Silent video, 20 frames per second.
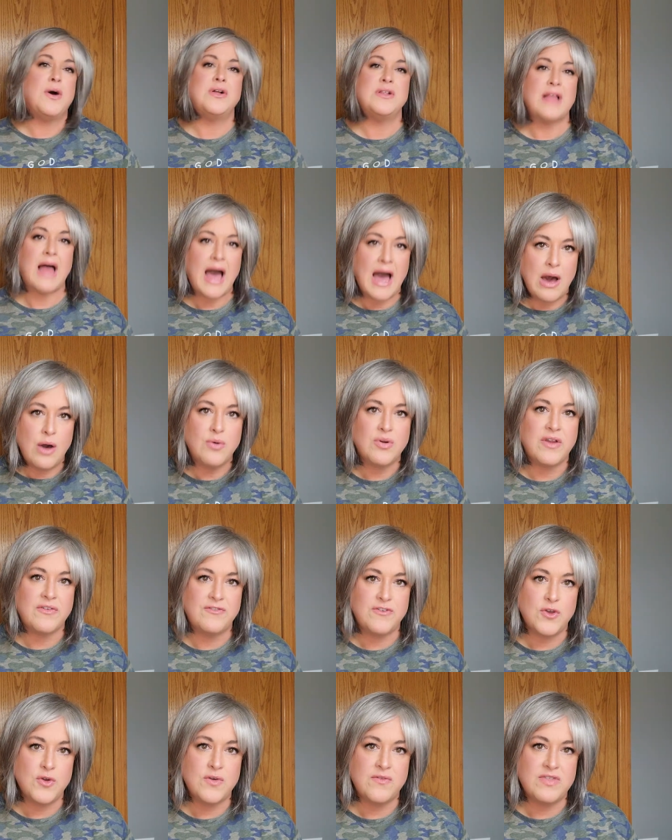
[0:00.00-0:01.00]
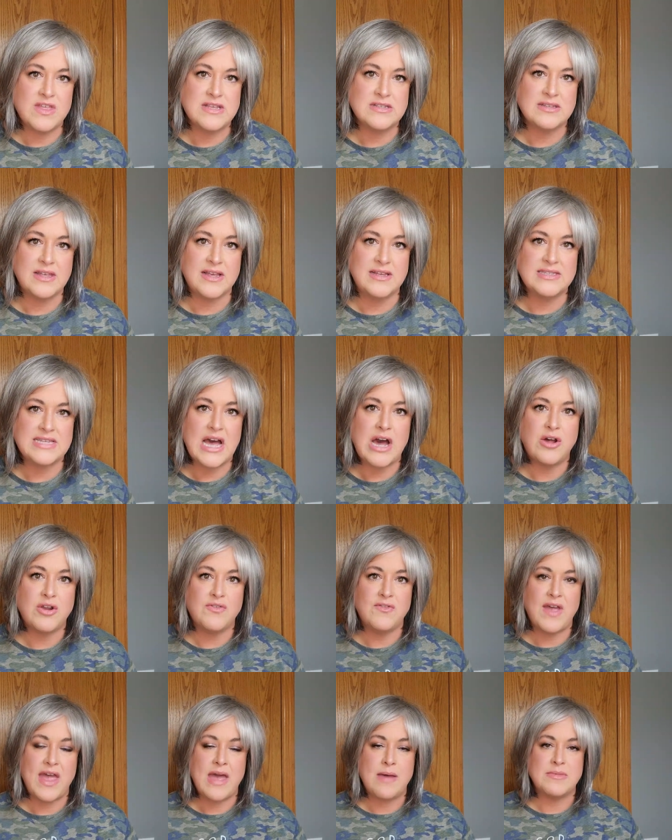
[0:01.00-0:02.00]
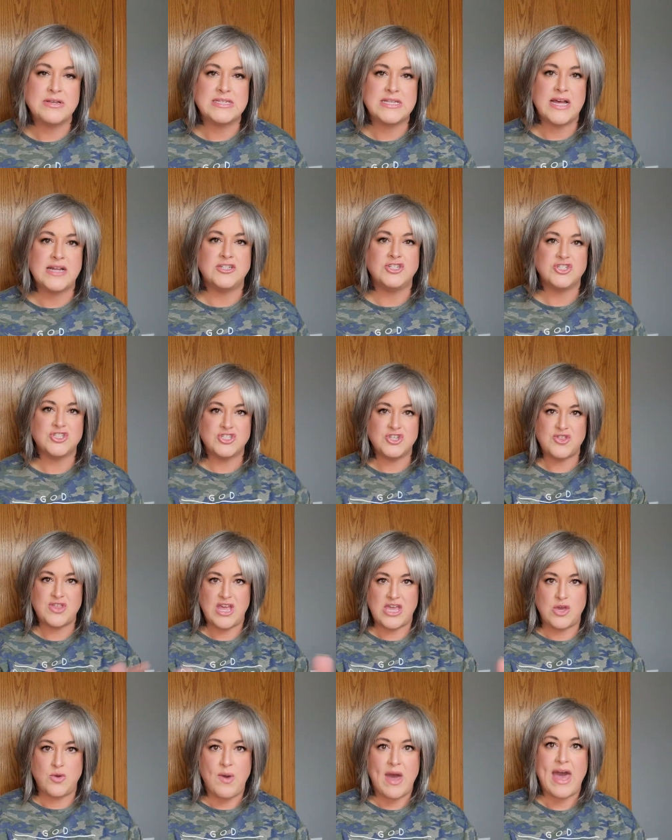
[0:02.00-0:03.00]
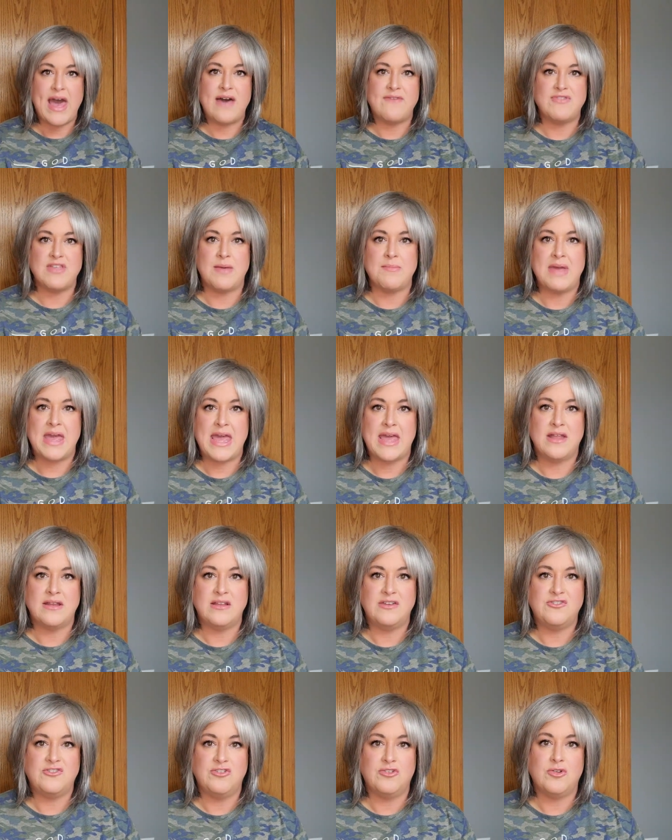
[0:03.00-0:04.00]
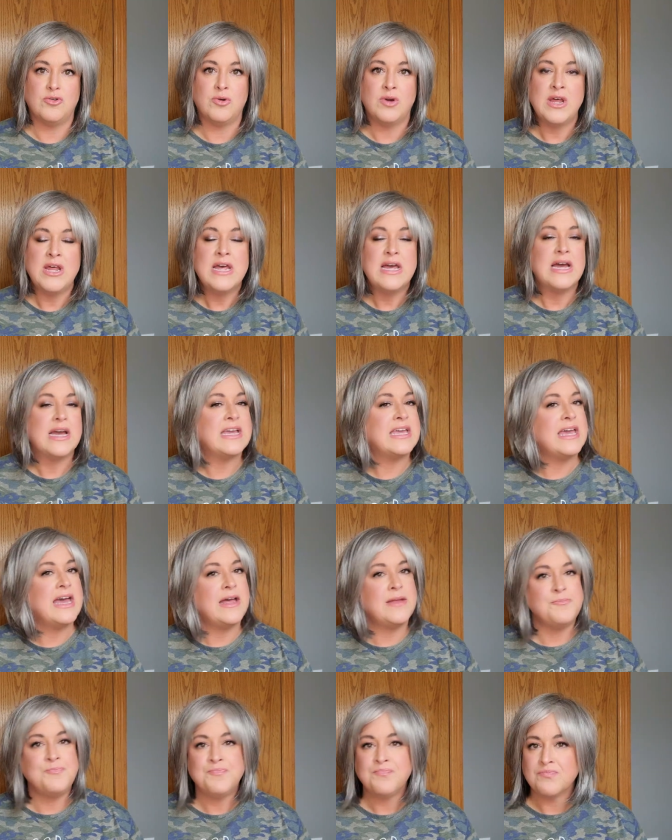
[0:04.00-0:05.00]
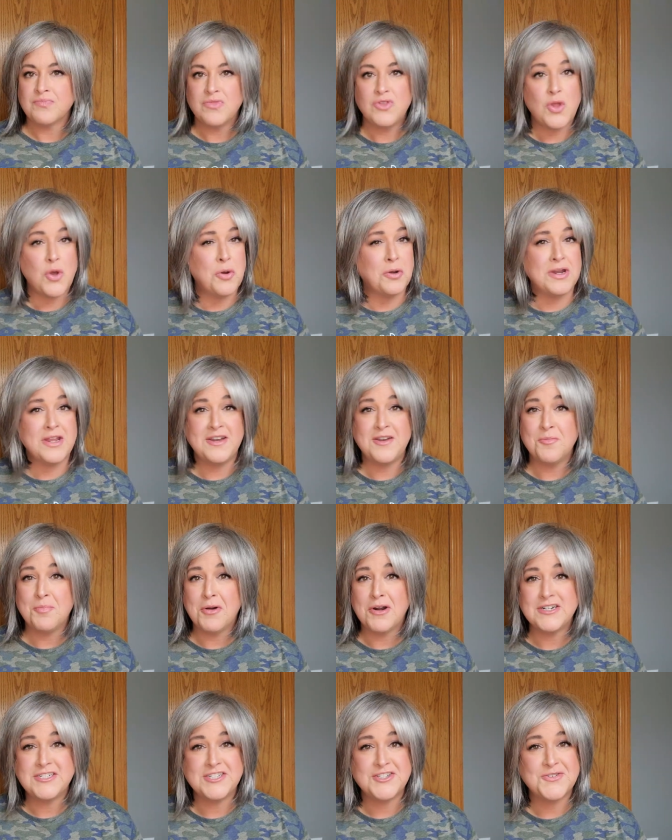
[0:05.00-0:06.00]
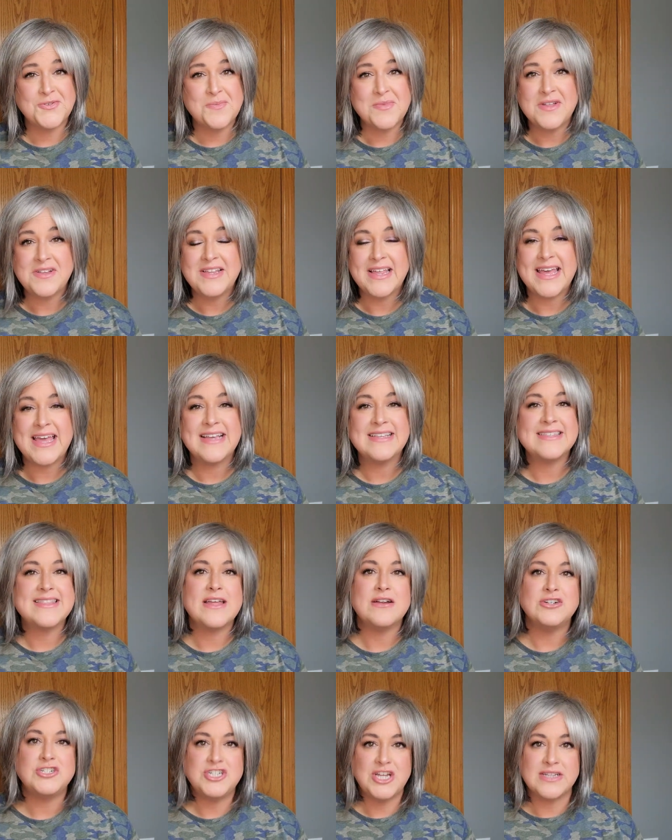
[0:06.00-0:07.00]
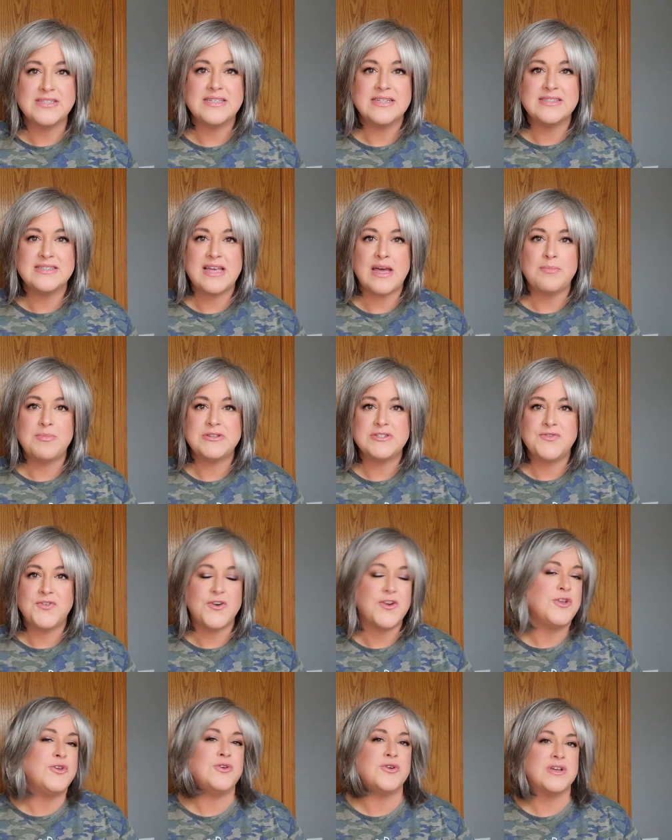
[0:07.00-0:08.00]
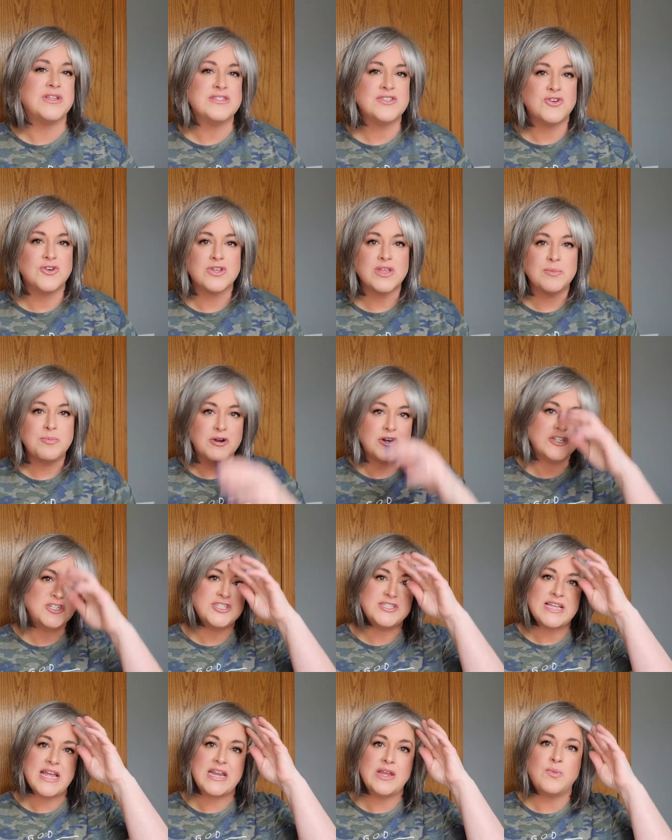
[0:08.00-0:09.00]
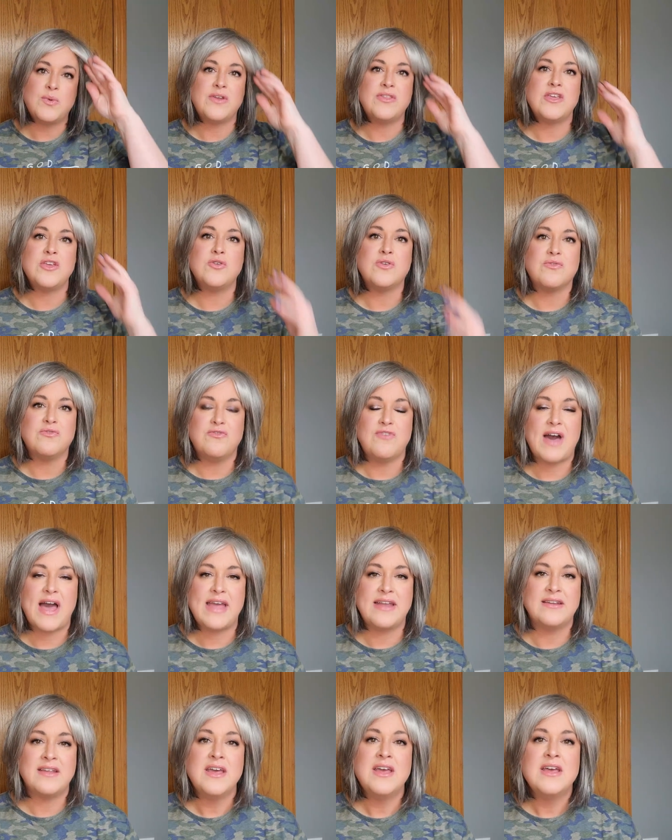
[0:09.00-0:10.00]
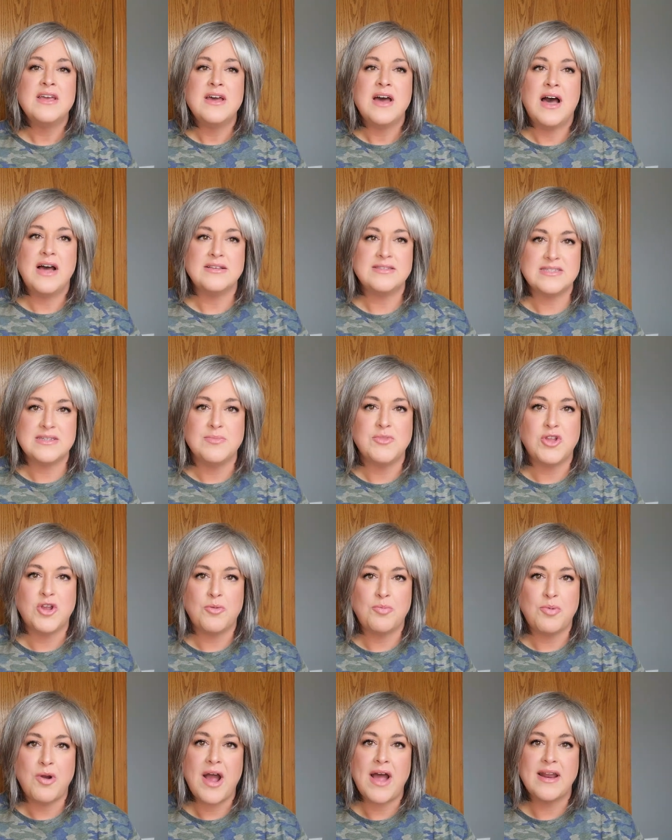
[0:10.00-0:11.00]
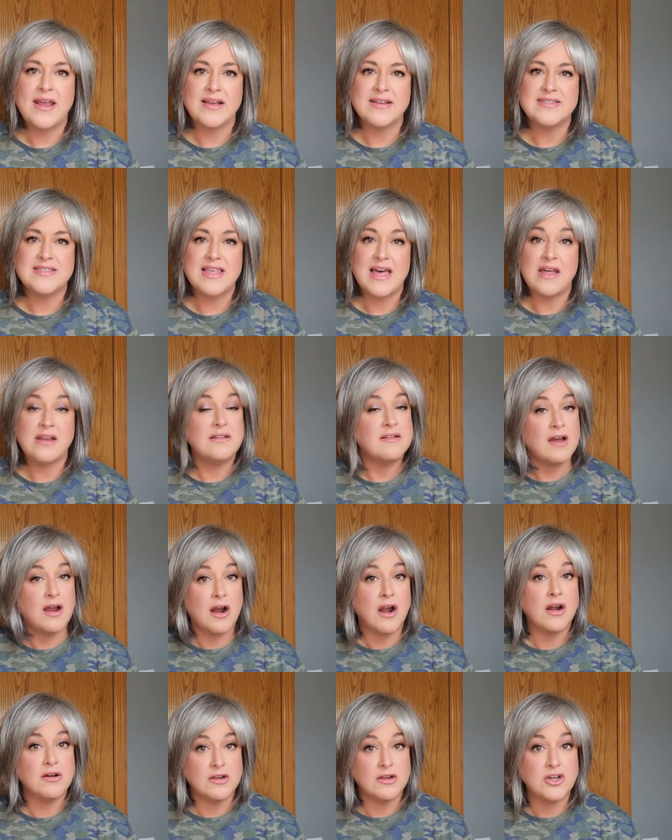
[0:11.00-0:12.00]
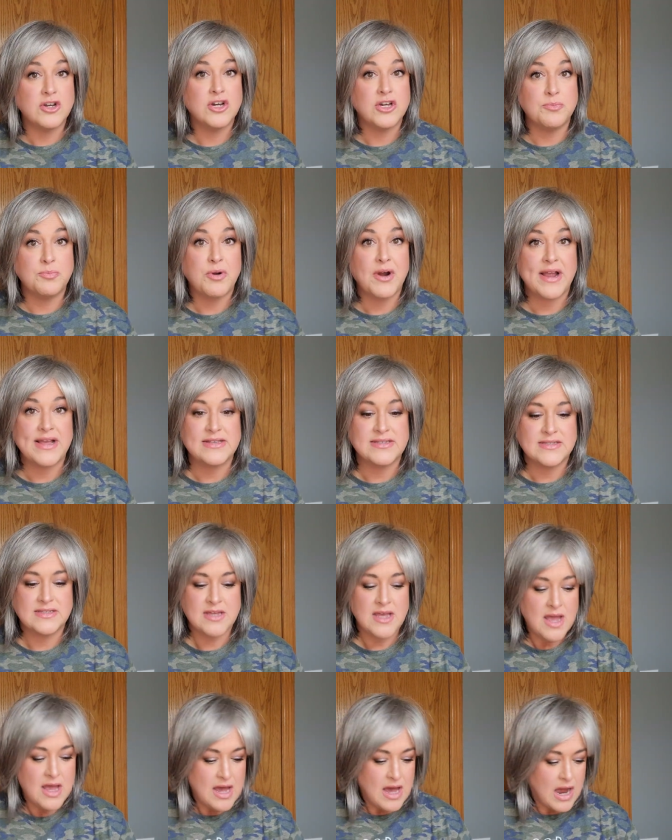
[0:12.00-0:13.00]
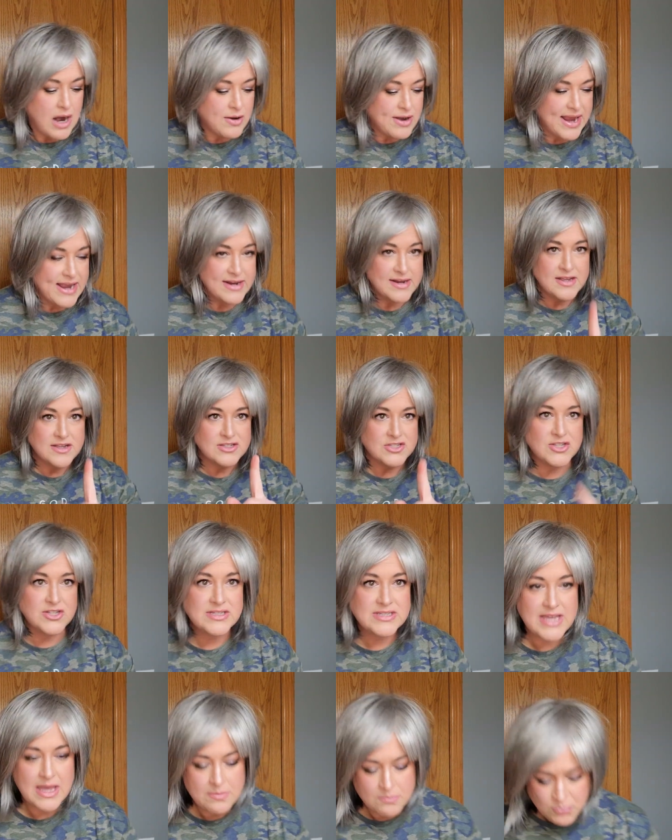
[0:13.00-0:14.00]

pull out a few of these links out of Amazon just so that you have them handy too. Again, no need to purchase from the links. They're just examples for you. You can certainly purchase anywhere that you can find similar products that are good price. All right, so let's